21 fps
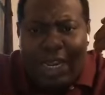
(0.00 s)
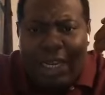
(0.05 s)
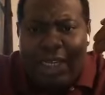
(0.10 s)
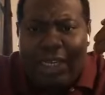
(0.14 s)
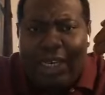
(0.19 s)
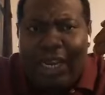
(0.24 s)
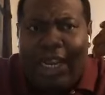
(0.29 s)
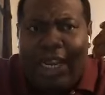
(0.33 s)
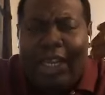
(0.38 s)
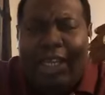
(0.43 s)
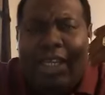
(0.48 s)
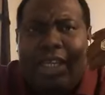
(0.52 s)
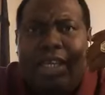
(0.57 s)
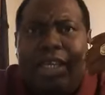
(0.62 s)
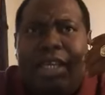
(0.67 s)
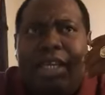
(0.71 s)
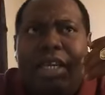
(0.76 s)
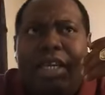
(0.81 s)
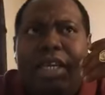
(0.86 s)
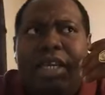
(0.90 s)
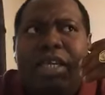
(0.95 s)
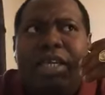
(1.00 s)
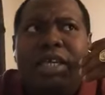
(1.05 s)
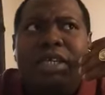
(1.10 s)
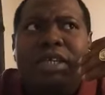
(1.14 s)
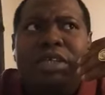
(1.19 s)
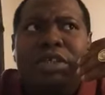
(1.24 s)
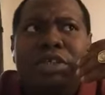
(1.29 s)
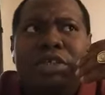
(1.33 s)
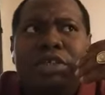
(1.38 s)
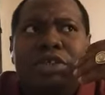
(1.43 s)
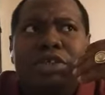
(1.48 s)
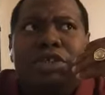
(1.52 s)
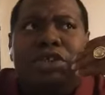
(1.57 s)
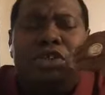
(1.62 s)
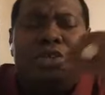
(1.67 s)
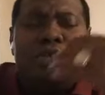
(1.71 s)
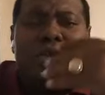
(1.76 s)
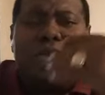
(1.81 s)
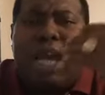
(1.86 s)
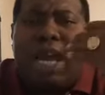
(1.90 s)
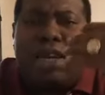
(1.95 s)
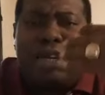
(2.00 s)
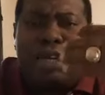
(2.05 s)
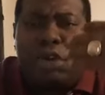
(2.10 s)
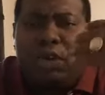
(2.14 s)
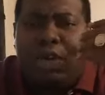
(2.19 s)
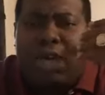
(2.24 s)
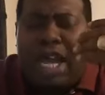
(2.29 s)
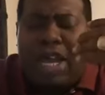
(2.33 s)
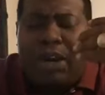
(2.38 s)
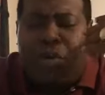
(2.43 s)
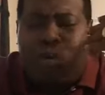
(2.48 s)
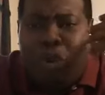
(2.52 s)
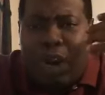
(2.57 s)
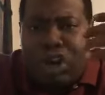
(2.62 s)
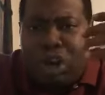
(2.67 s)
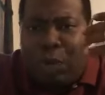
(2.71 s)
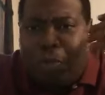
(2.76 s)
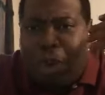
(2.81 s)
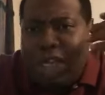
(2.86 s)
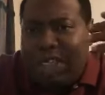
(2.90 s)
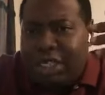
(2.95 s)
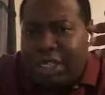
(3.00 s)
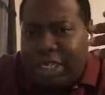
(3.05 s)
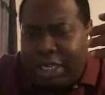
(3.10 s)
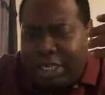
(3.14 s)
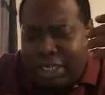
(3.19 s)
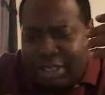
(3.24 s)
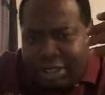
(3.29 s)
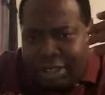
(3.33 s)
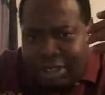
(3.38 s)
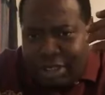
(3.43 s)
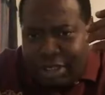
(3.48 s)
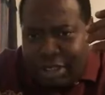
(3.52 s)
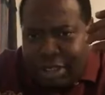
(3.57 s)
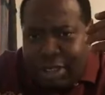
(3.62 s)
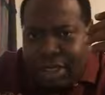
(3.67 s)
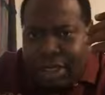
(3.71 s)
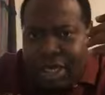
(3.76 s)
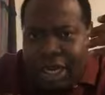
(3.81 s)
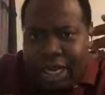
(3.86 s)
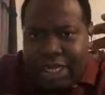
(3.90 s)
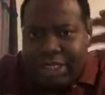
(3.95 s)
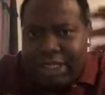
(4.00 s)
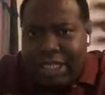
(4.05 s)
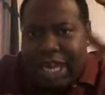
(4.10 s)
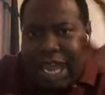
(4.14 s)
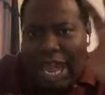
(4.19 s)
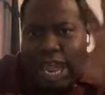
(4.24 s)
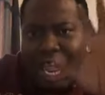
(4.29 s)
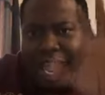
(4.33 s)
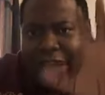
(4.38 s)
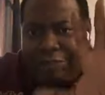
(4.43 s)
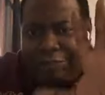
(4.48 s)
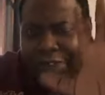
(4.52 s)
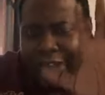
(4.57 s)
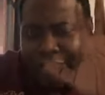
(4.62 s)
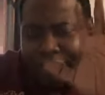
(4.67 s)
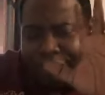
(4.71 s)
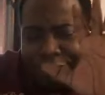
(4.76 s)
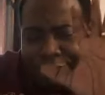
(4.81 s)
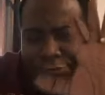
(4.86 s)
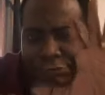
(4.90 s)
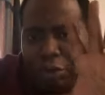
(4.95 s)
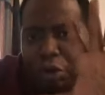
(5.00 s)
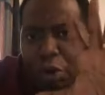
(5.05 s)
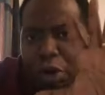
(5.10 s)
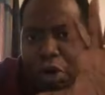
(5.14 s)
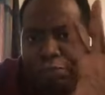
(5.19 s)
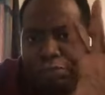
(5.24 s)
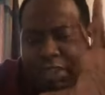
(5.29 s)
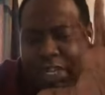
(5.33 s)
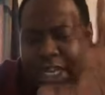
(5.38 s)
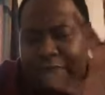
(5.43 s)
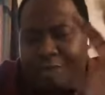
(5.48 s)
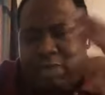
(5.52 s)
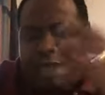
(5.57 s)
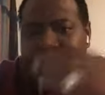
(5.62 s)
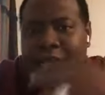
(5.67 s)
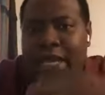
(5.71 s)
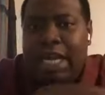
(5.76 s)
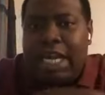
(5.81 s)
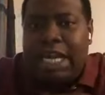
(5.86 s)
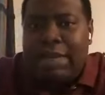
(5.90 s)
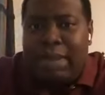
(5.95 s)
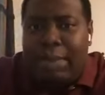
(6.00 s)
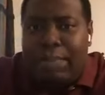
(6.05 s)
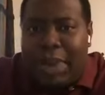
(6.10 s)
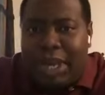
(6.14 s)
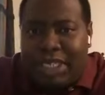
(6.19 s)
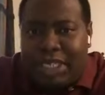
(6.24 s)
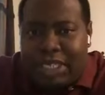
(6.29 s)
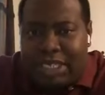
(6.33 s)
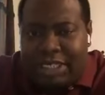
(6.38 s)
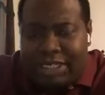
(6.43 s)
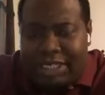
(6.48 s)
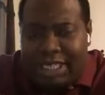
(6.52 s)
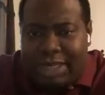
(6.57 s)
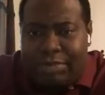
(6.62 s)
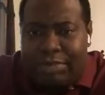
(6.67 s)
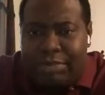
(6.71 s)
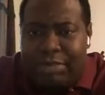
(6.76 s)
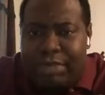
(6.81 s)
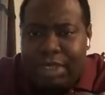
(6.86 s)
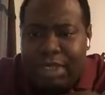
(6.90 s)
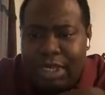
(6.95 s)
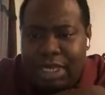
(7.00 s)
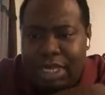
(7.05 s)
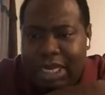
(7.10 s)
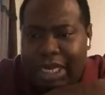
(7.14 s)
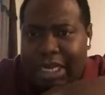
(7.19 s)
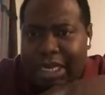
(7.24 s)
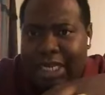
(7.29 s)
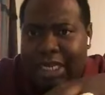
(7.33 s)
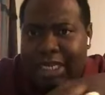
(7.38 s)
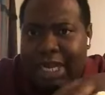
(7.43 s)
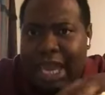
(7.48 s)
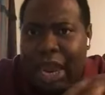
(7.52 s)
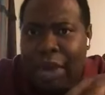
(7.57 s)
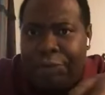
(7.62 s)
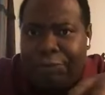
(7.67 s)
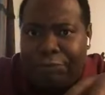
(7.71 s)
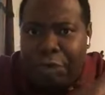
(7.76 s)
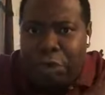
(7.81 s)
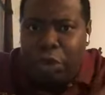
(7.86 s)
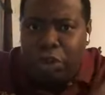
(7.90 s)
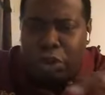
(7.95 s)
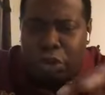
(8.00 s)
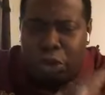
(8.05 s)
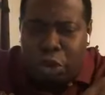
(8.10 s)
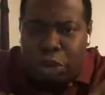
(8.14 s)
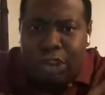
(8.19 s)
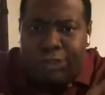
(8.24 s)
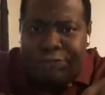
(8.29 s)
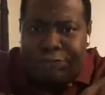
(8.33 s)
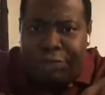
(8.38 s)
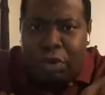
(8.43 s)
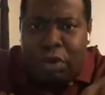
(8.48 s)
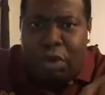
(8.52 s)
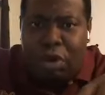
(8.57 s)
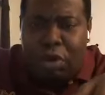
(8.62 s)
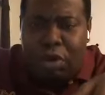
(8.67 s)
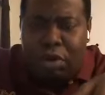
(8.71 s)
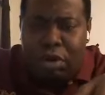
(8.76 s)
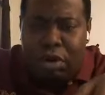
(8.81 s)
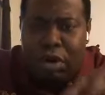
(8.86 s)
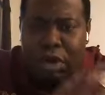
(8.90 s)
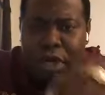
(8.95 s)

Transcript: Like you can look at where your passion is. Like I said, I have 4 of them that my passion is them, and I'll focus on those 4